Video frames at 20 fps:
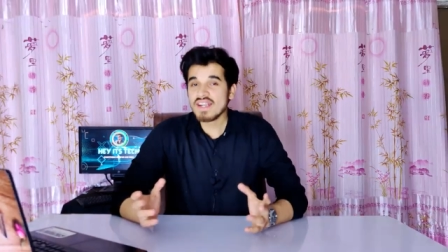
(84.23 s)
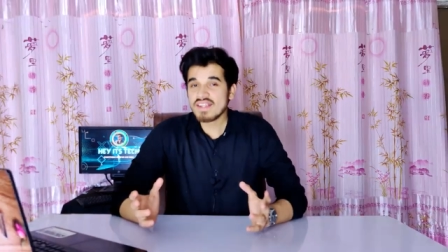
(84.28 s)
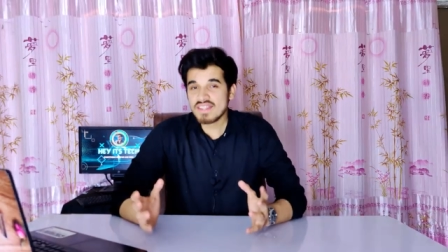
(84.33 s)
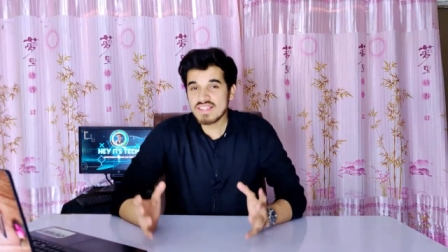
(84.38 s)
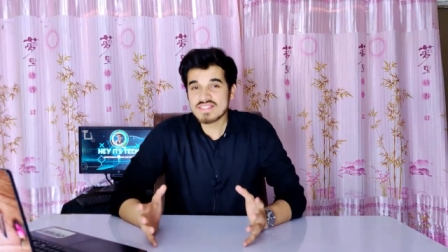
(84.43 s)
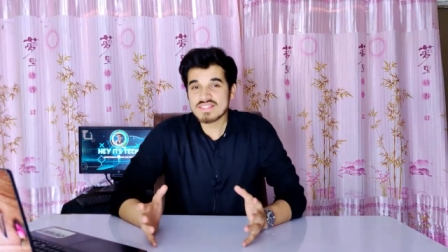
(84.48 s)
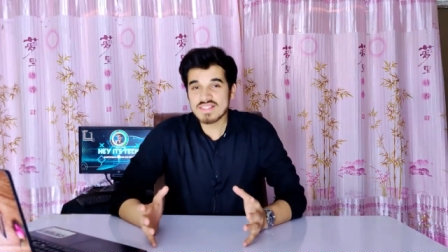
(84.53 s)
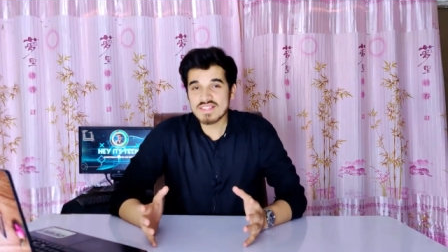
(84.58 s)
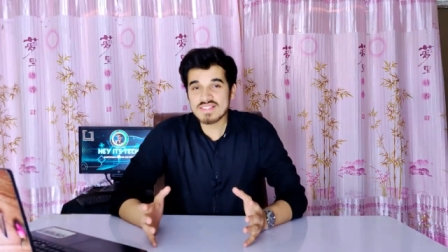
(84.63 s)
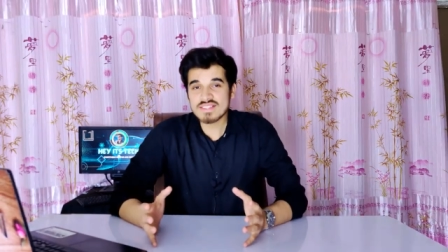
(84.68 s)

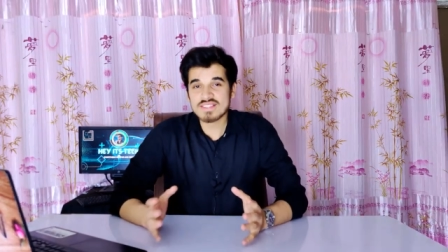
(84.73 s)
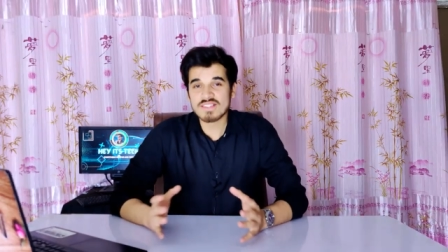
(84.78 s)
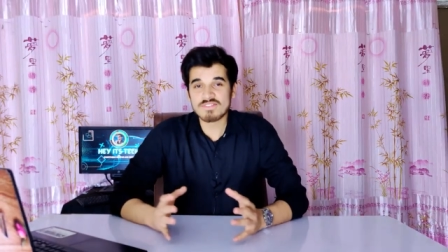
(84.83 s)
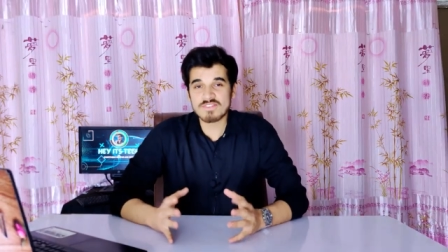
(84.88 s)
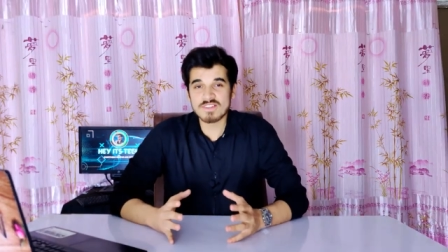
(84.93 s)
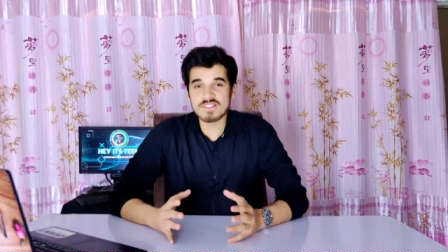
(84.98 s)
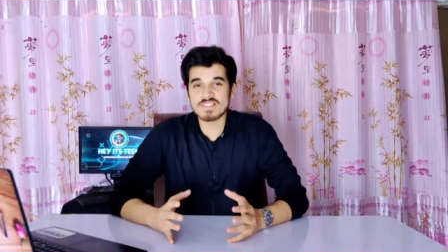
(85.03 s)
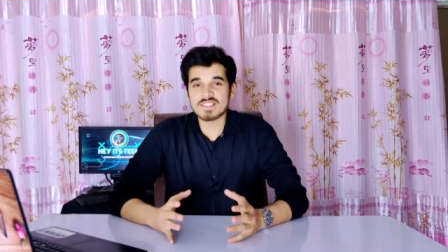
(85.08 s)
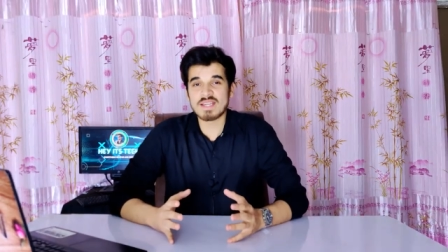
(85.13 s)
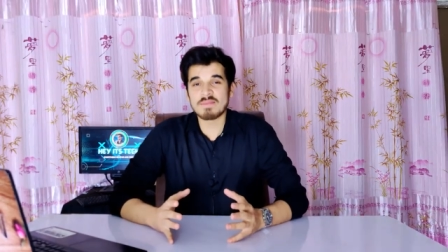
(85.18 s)
And this is the
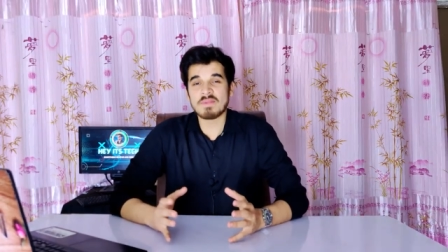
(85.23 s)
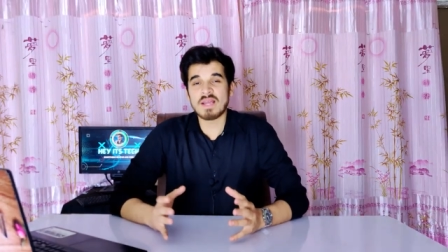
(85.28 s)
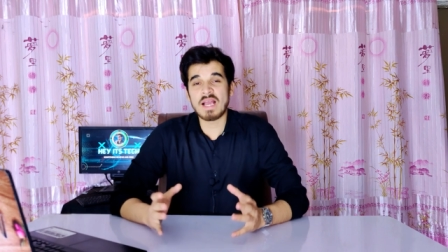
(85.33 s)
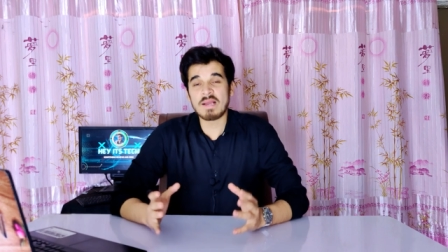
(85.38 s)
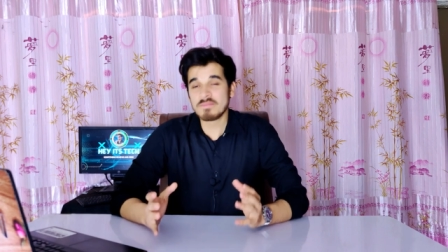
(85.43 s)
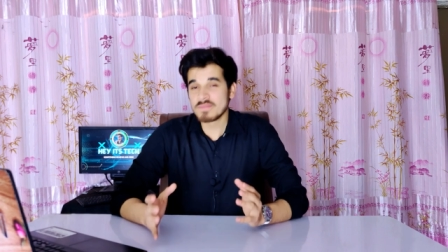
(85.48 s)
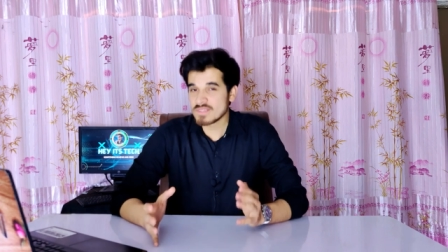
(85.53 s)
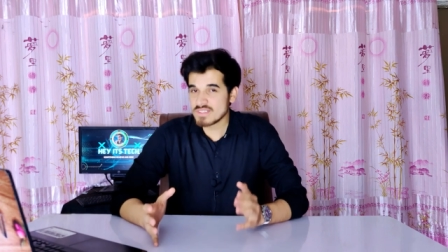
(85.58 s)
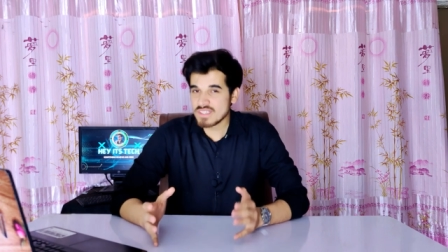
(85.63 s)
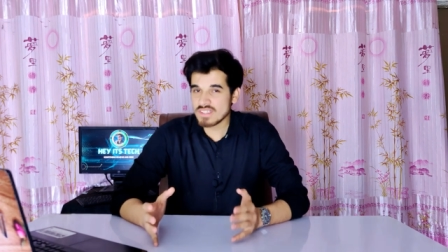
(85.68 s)
first time
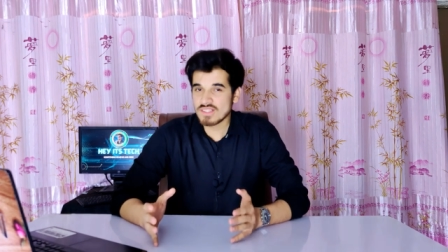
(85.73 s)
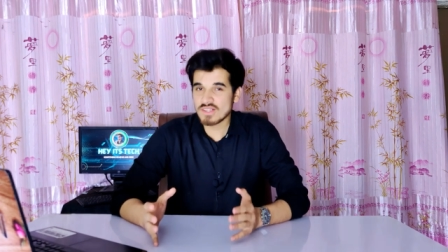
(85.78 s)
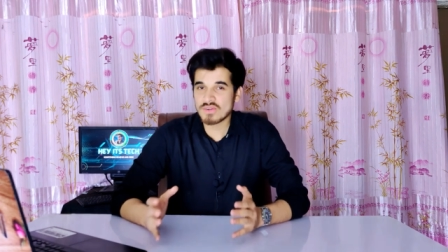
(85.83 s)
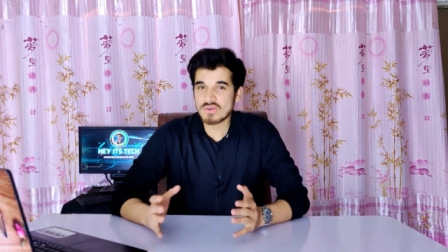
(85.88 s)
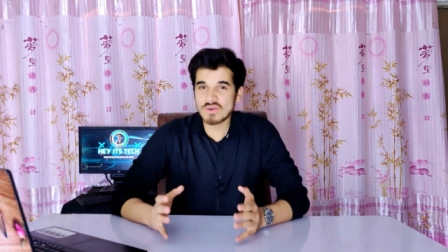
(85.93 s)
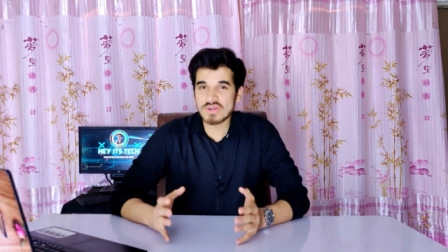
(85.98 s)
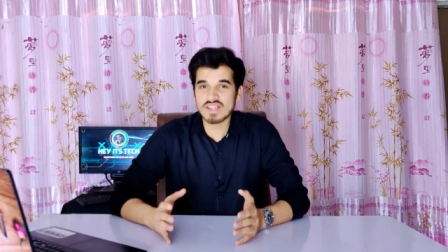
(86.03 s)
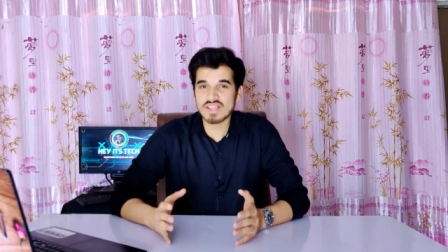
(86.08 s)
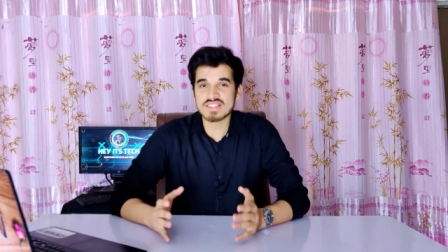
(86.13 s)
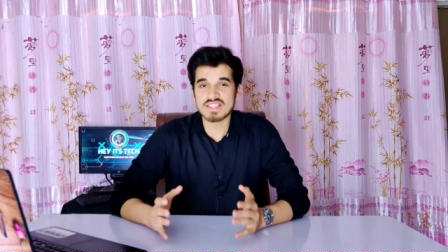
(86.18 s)
I'm seeing the
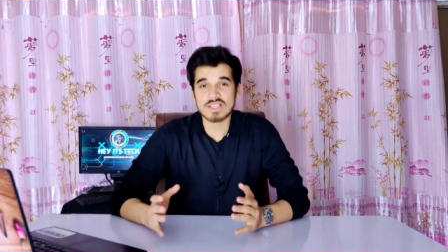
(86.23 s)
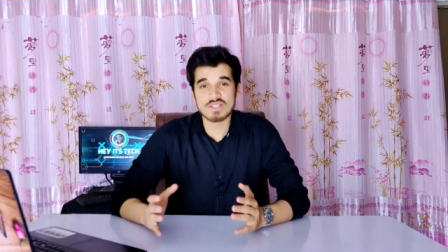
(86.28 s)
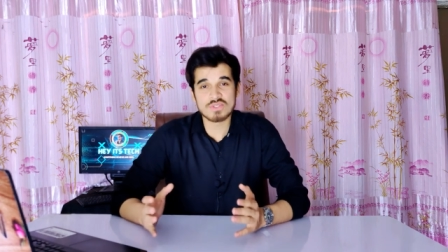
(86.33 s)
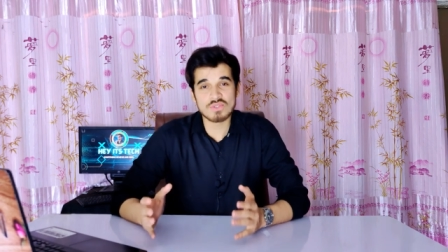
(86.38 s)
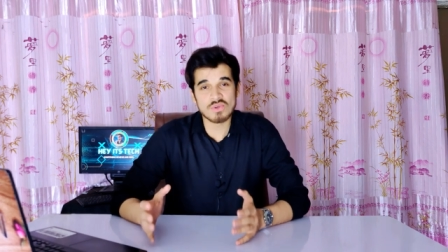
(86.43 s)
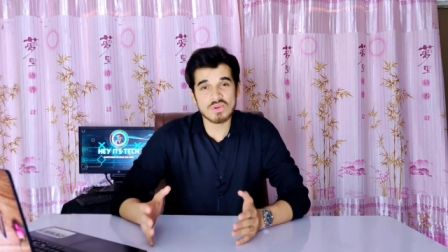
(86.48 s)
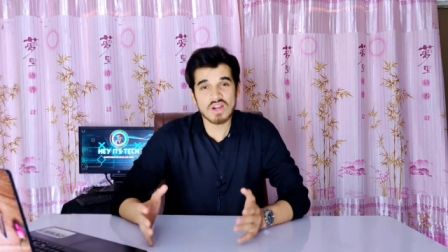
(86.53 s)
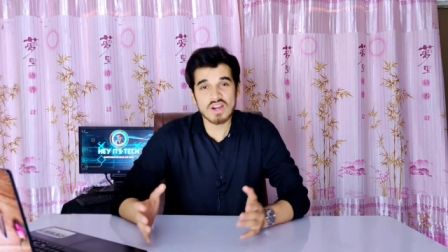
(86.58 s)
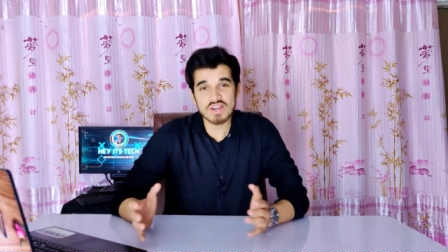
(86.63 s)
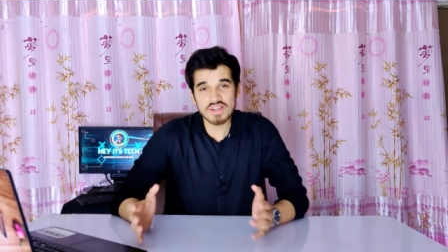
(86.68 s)
Cortex X
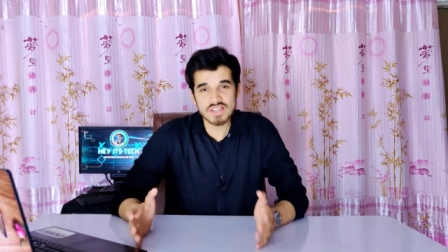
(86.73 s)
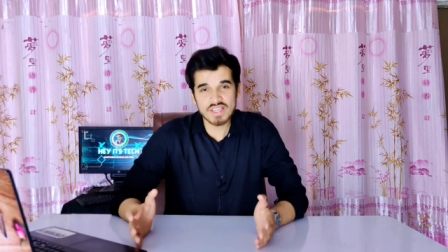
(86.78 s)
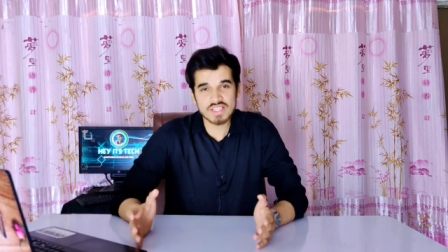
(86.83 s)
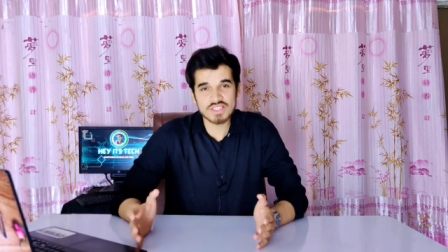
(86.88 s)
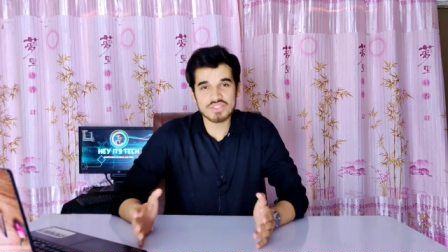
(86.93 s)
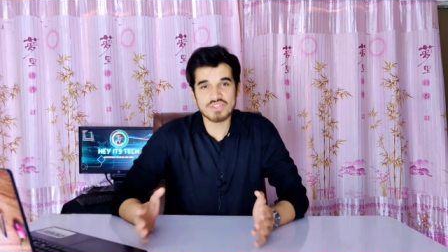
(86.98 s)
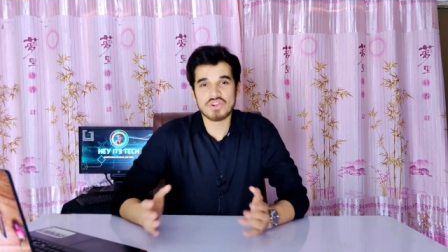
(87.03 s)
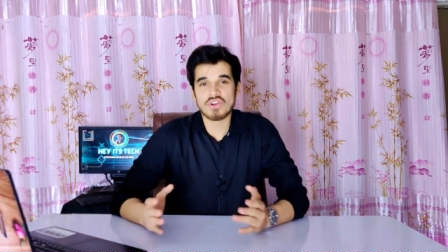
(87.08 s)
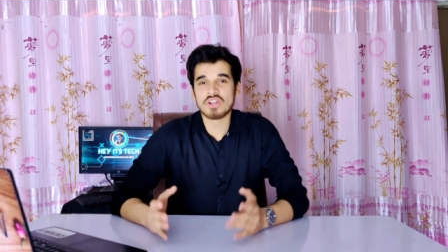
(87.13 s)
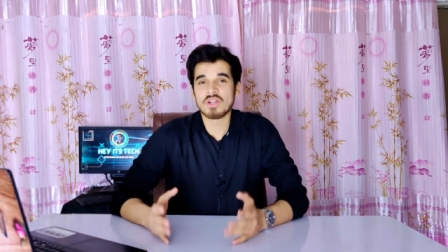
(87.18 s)
two
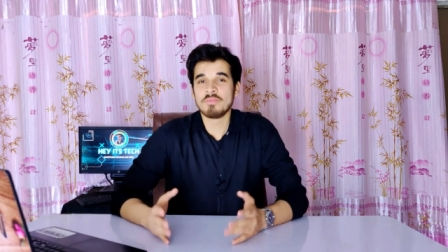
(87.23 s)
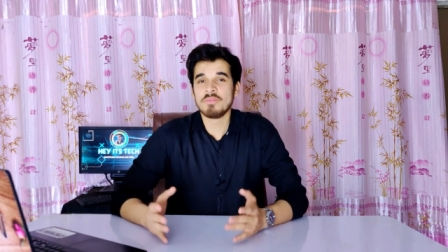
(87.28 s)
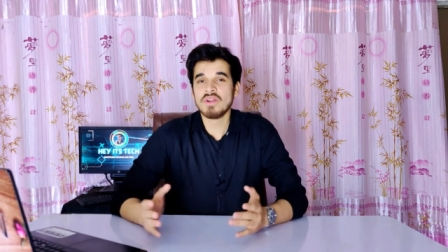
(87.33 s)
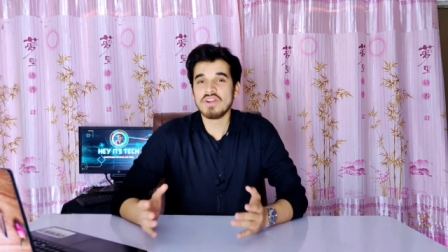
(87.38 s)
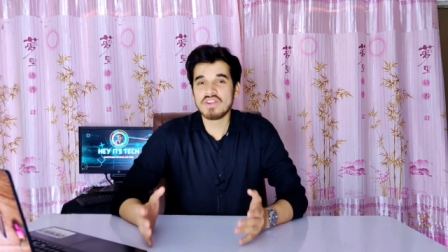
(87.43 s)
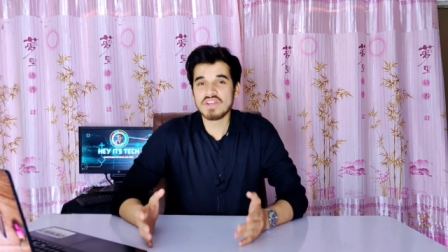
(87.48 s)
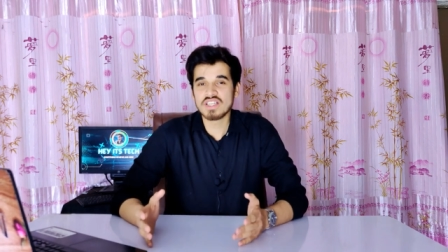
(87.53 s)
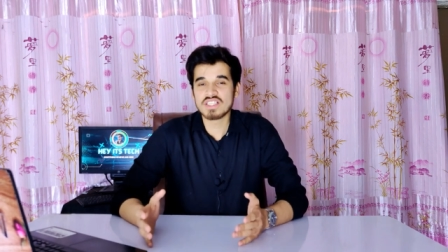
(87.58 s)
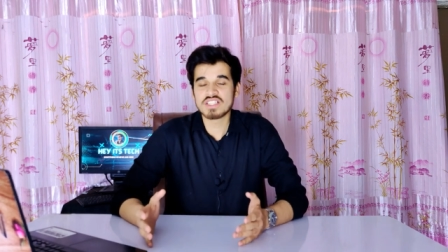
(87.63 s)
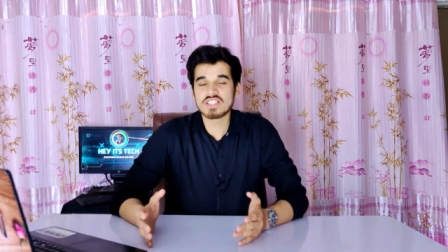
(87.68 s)
architecture on a
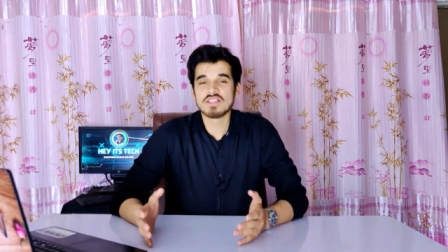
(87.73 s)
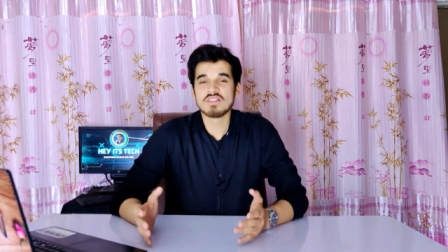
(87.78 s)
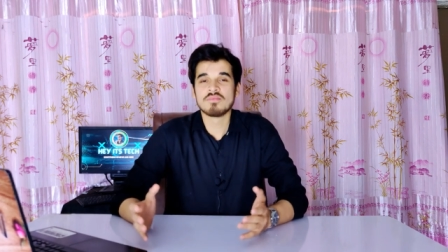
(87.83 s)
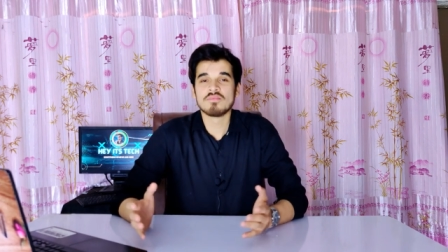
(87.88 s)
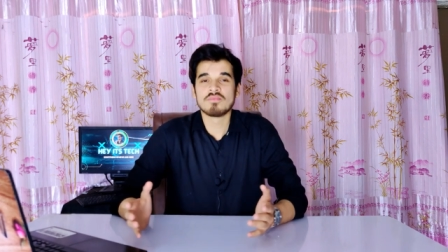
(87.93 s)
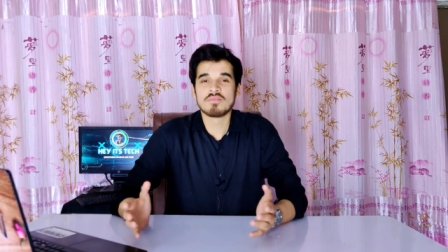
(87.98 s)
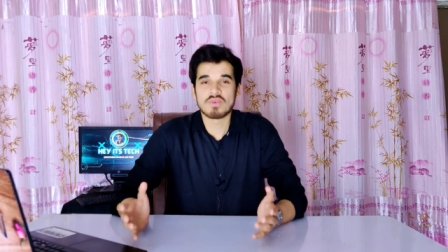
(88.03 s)
mid-range